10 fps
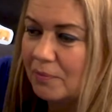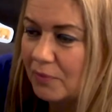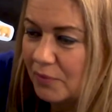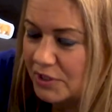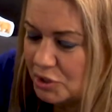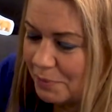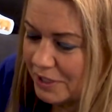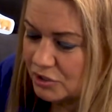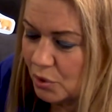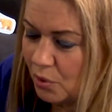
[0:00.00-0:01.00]
once you
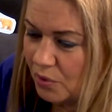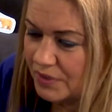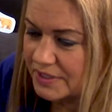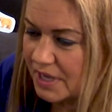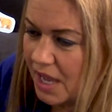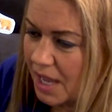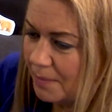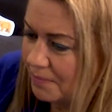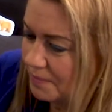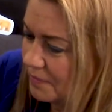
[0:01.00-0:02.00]
punch a hole in the
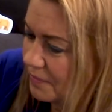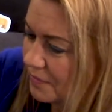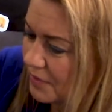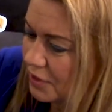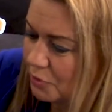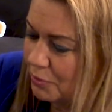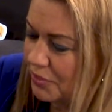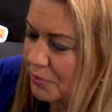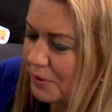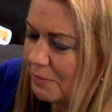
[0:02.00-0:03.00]
top, put
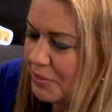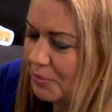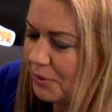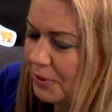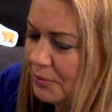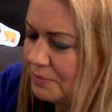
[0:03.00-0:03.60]
the ribbon through,